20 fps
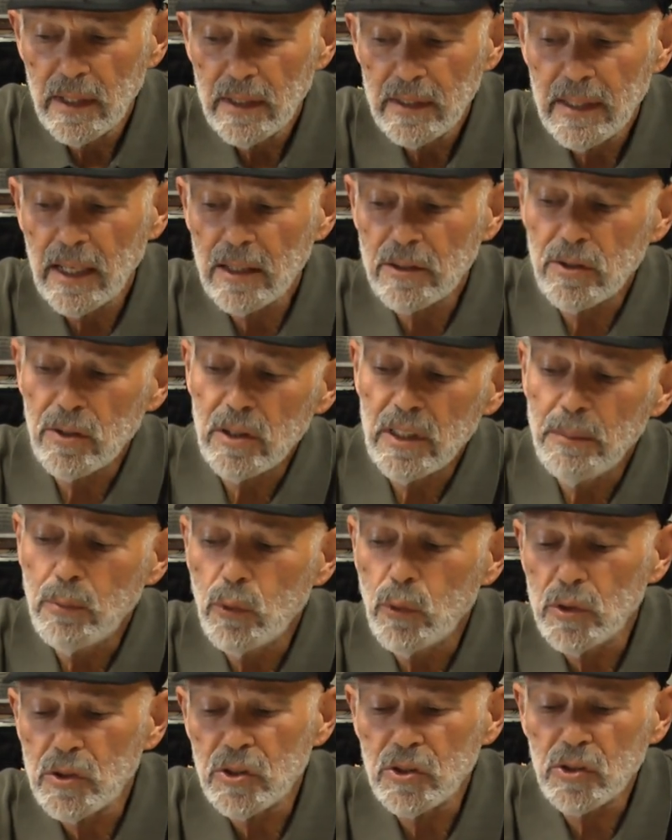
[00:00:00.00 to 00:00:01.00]
Doctor
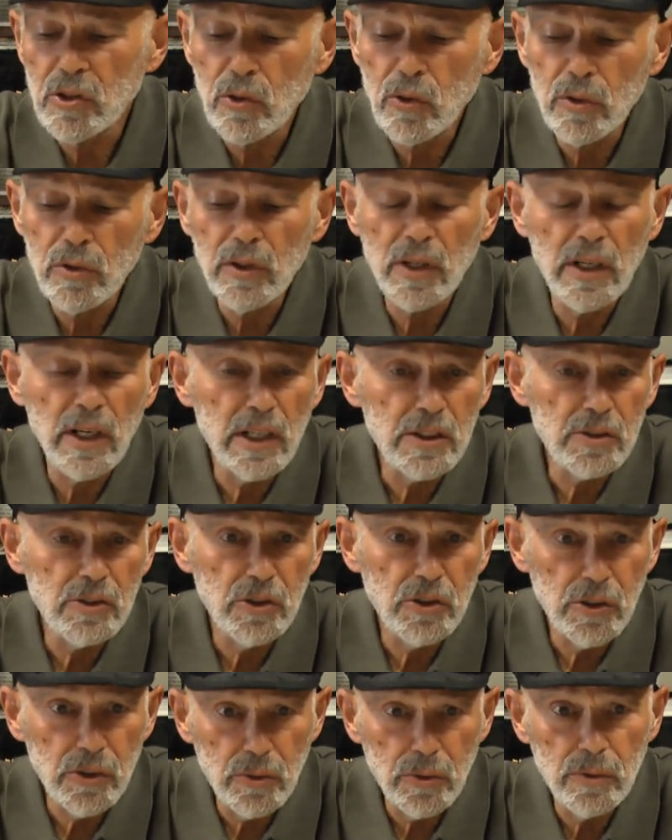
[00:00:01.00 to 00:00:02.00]
Liebowitz is an Orthodox
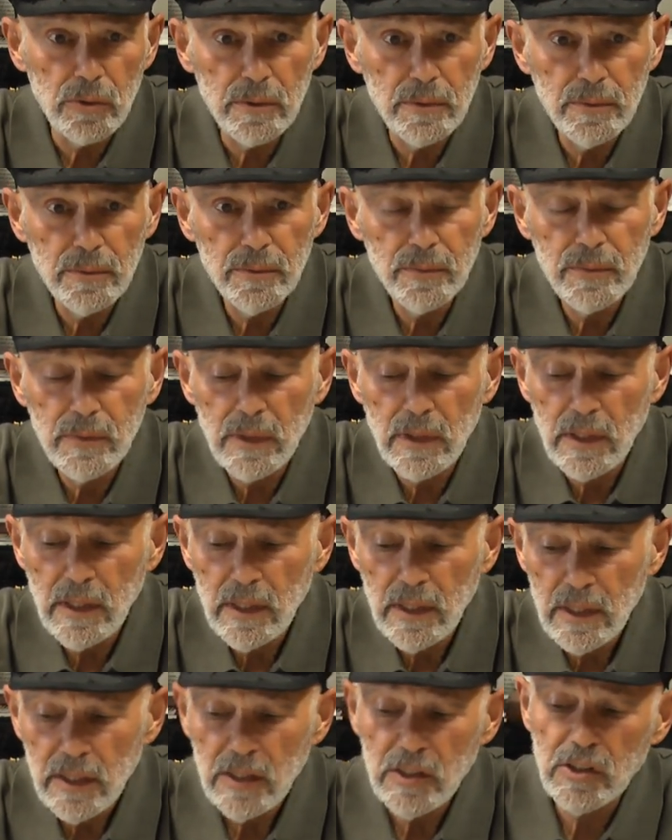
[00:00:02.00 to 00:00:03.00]
Jew.
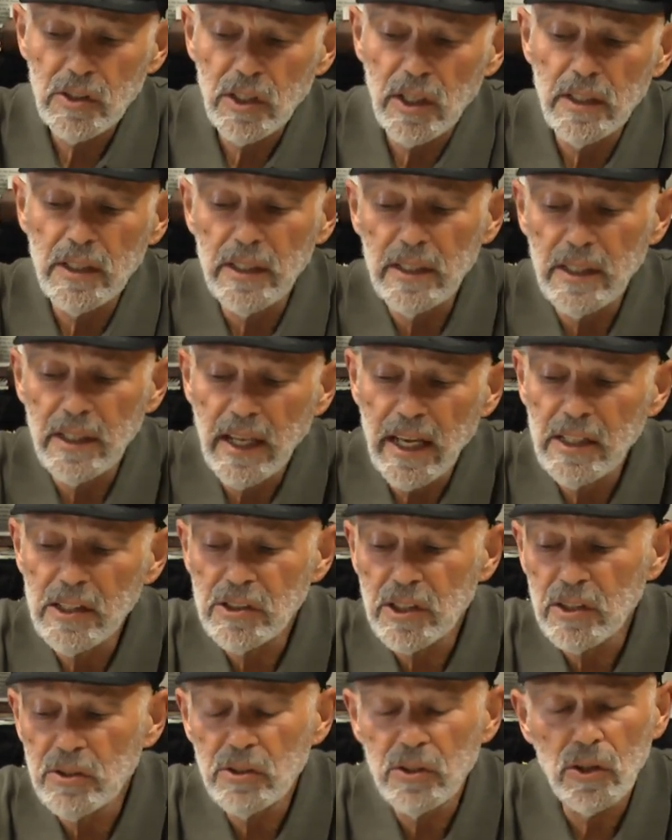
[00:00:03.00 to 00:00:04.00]
He studied at
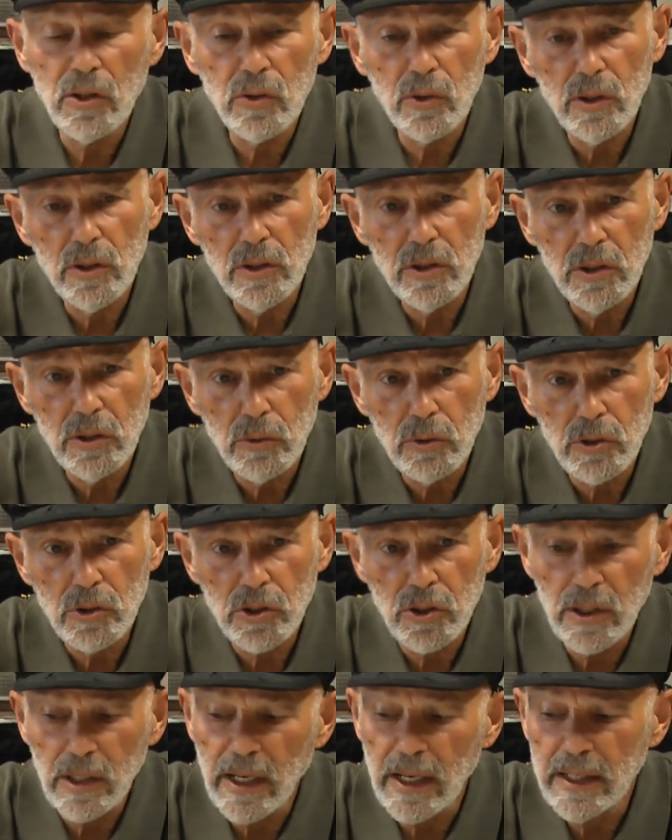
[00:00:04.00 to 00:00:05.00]
Aisha Torah in
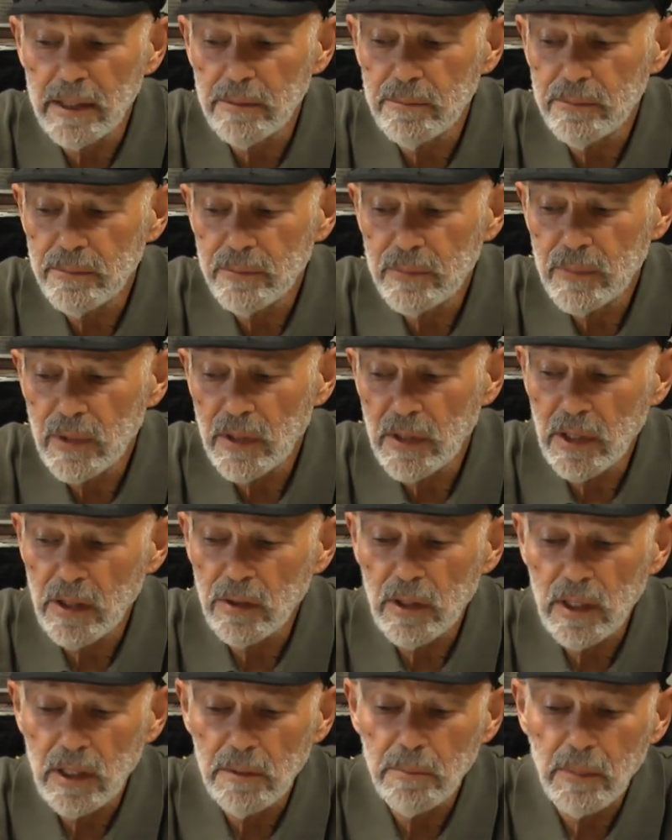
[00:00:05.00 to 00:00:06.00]
Yerushalayim. There
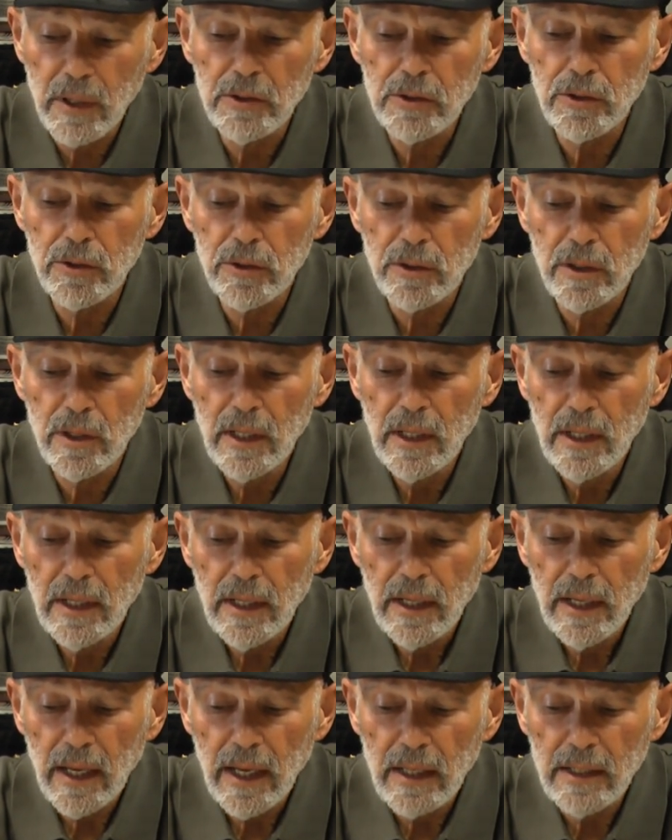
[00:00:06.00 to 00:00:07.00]
he mentored
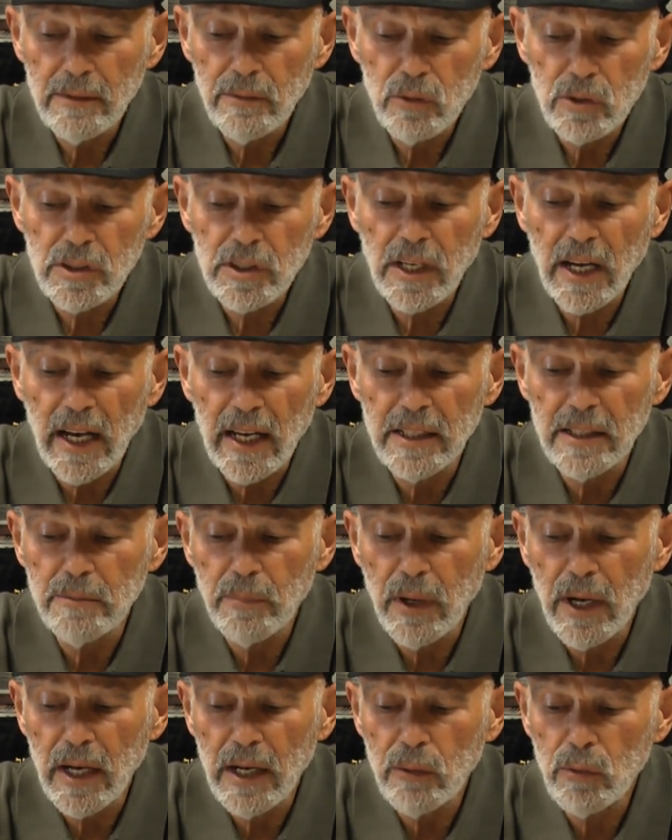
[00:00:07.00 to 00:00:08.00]
and was guided
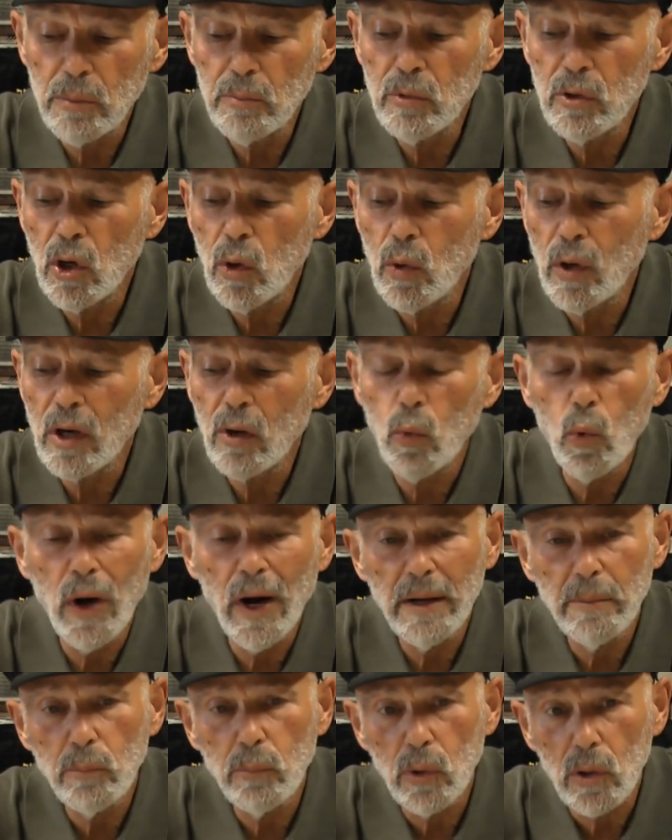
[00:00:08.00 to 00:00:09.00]
by Reb Noach
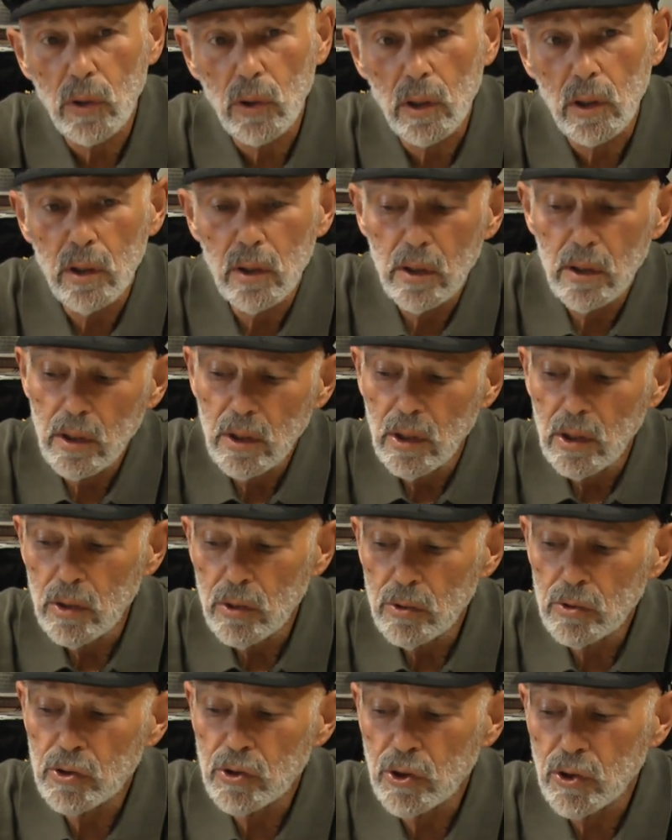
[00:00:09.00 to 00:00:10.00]
Weinberg,
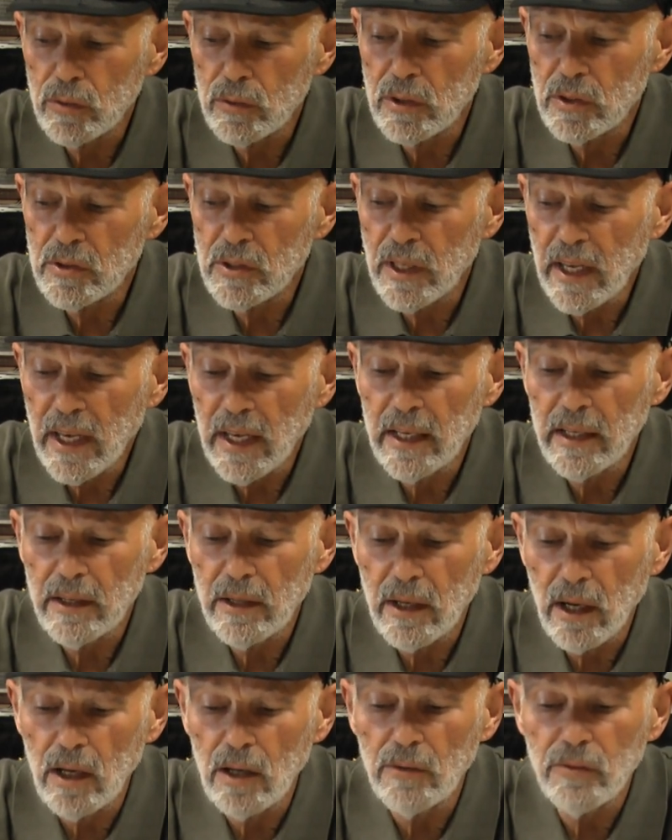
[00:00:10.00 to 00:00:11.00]
who served as the head
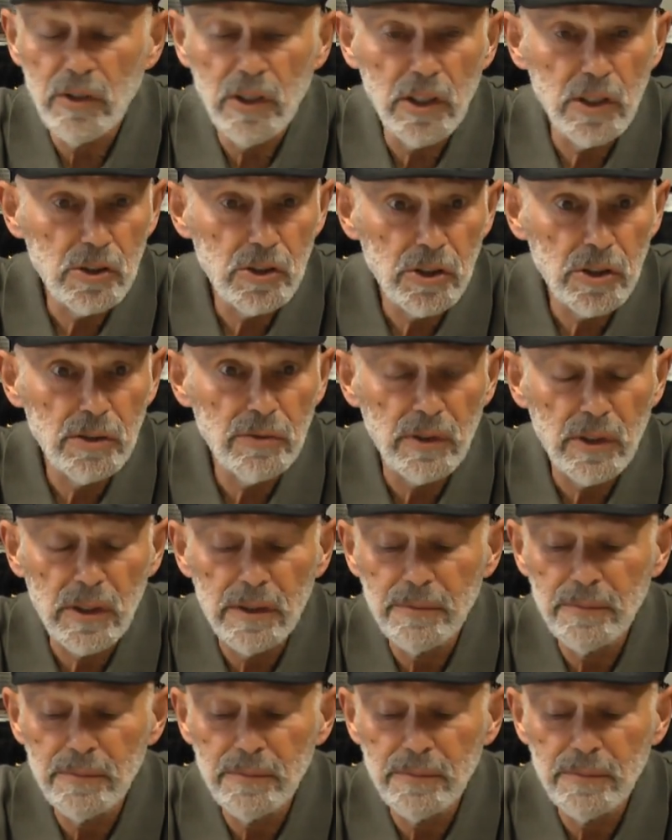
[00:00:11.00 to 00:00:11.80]
of the yeshiva.